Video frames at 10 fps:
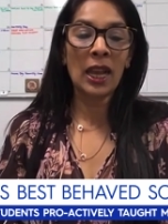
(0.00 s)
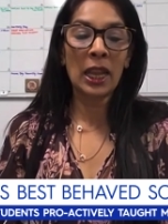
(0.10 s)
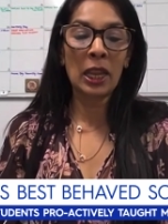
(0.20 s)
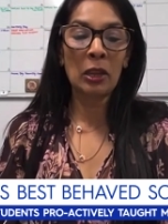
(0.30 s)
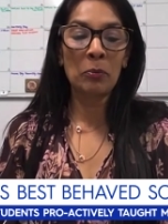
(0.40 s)

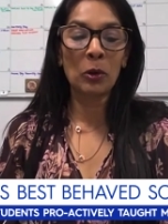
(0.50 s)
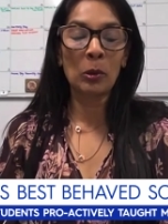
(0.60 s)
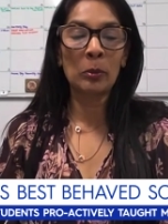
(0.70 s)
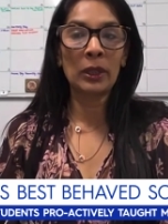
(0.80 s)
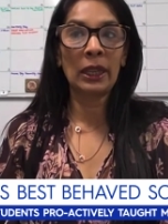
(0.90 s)
I have
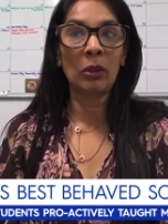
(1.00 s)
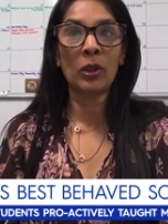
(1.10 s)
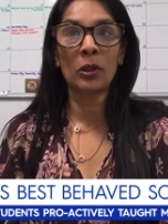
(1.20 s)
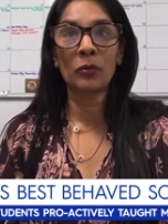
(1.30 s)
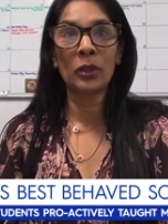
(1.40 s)
probably
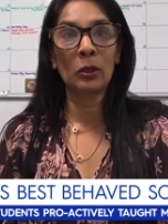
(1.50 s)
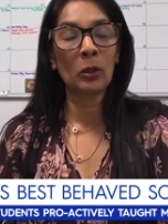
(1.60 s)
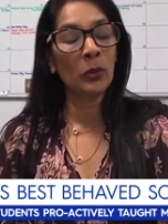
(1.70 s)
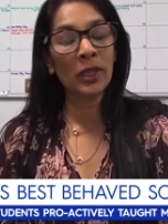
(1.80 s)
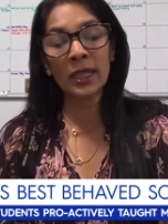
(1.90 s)
one of the
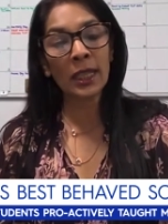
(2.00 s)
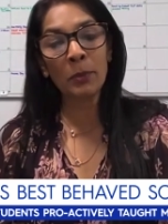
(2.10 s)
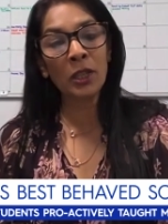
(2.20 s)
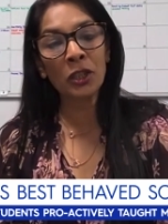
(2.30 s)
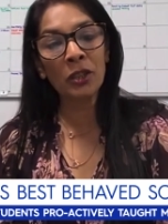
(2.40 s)
lowest
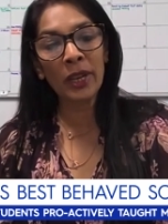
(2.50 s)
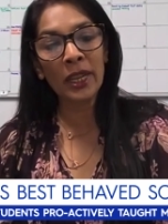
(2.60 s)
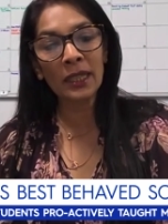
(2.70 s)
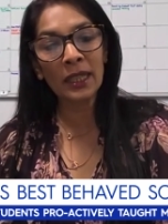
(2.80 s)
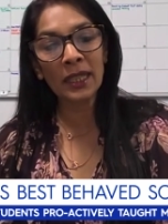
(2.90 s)
suspension
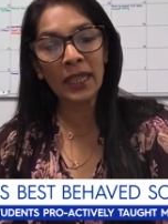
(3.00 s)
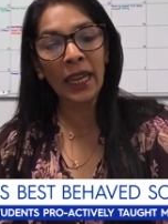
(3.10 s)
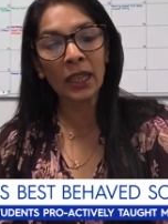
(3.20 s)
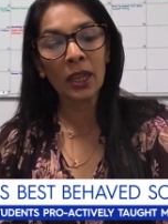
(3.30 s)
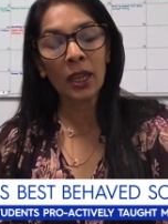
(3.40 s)
rates in the
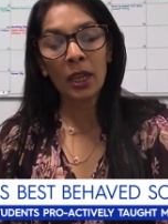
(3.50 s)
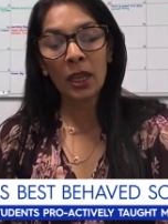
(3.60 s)
state.